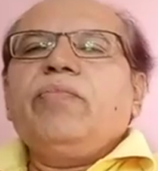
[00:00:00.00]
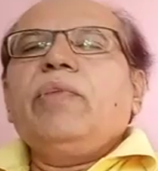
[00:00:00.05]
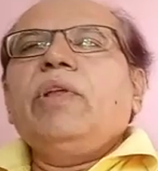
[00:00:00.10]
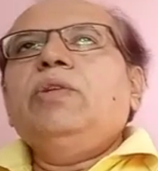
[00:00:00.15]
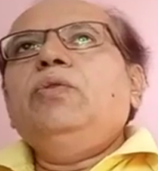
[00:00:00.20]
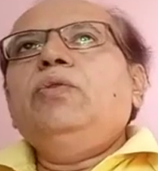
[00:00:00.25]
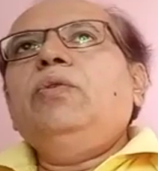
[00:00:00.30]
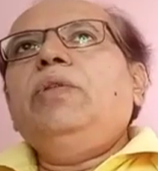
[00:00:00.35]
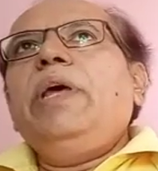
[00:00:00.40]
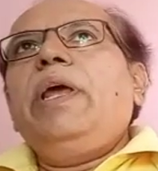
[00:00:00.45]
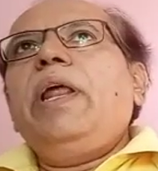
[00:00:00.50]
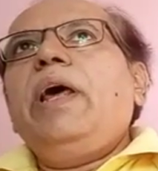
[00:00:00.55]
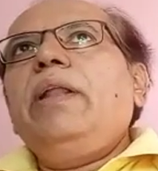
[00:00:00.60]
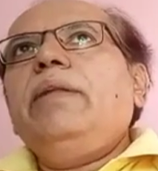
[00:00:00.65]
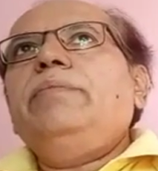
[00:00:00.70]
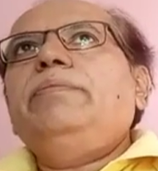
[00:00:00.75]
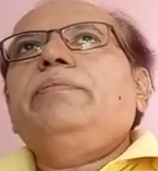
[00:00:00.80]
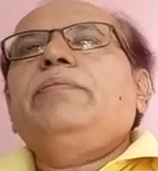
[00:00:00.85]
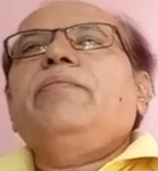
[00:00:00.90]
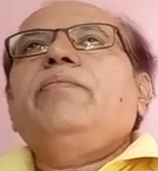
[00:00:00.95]
So there
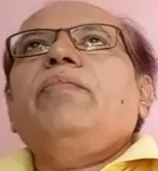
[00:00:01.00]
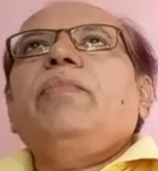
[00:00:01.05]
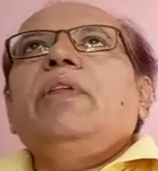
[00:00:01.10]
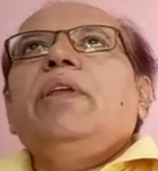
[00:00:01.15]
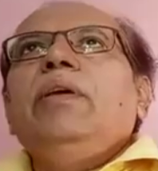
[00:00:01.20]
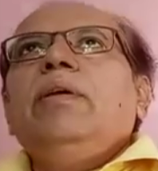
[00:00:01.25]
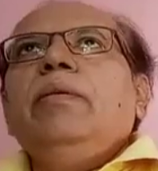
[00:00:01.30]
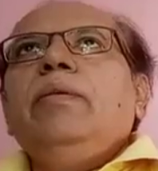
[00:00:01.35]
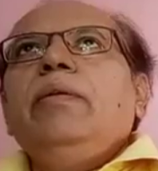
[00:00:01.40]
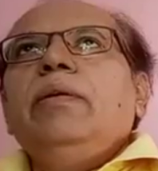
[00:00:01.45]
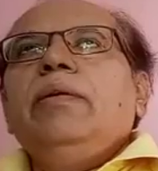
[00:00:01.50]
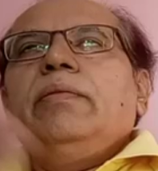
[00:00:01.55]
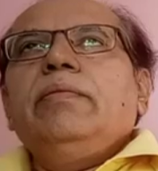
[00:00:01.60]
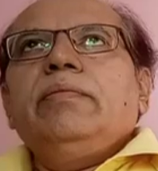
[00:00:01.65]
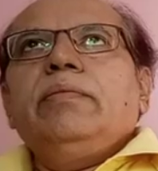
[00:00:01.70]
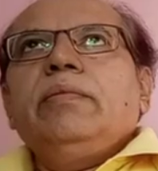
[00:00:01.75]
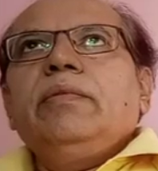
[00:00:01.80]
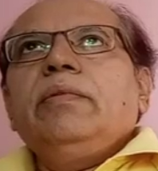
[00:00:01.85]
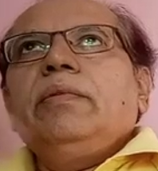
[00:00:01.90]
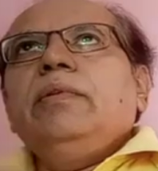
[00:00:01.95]
are
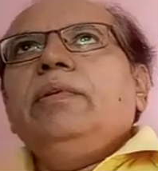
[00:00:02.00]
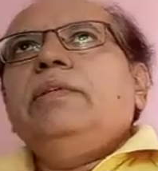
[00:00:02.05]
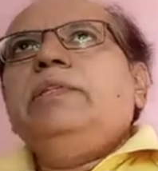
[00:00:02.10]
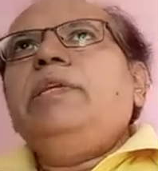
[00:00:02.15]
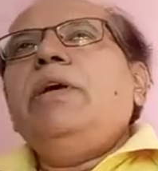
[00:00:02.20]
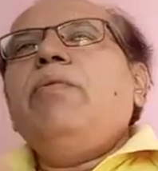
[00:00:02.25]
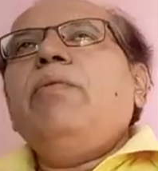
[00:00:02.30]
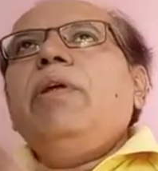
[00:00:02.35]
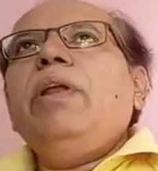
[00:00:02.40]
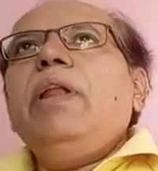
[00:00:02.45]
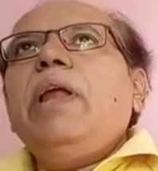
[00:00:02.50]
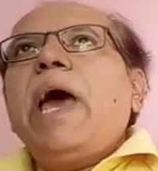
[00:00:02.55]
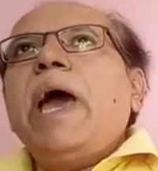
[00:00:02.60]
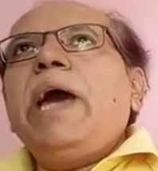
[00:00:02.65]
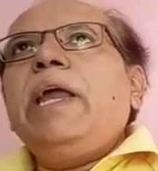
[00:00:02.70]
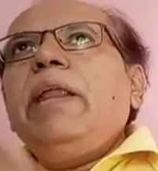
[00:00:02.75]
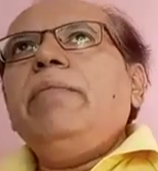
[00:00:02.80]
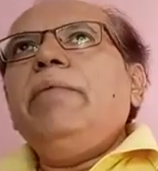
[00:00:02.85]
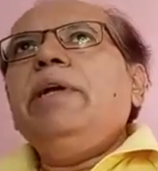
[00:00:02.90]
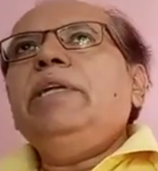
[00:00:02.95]
several
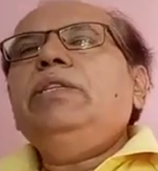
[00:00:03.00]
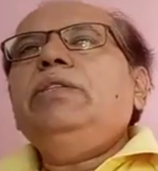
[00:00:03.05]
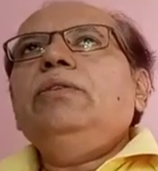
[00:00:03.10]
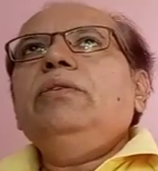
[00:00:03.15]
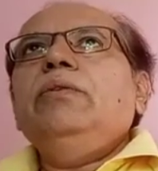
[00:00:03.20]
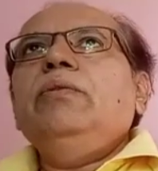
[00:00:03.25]
agreements